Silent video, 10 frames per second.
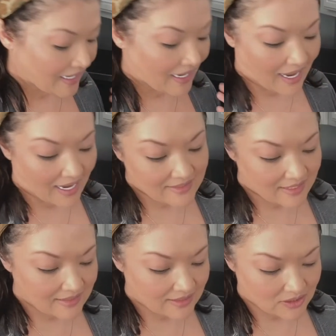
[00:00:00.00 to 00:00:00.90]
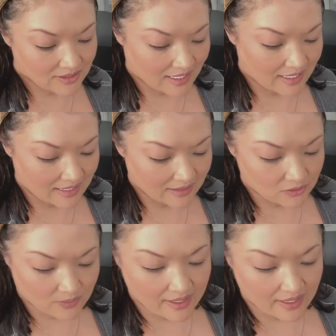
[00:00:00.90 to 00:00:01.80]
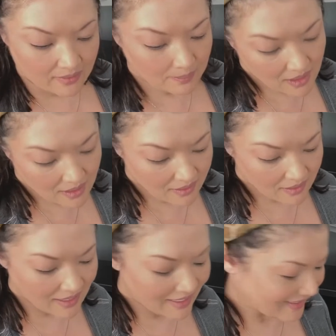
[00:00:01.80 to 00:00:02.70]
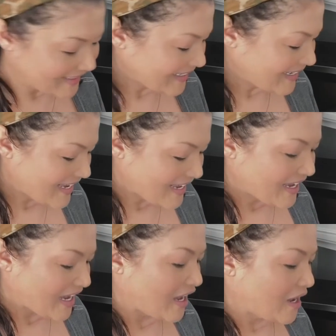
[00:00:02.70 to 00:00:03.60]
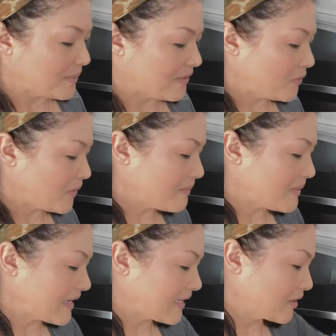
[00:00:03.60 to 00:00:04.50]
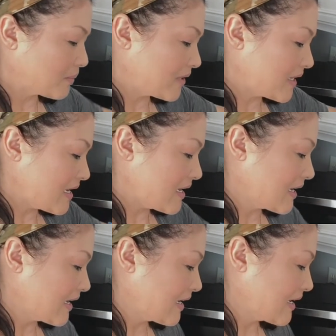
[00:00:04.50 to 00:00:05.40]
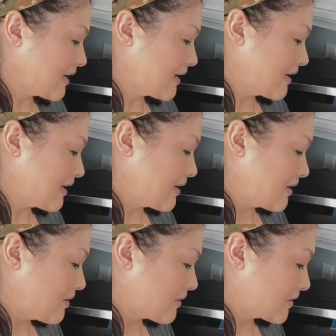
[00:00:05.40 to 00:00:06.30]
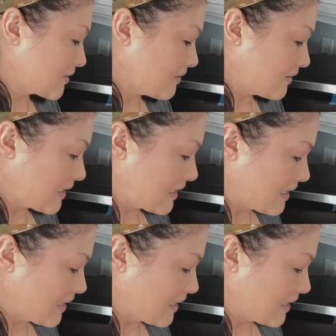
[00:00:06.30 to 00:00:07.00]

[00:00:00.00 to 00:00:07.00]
I tend to just kind of eat this right out of the mug. But if you want to make it look pretty, you can certainly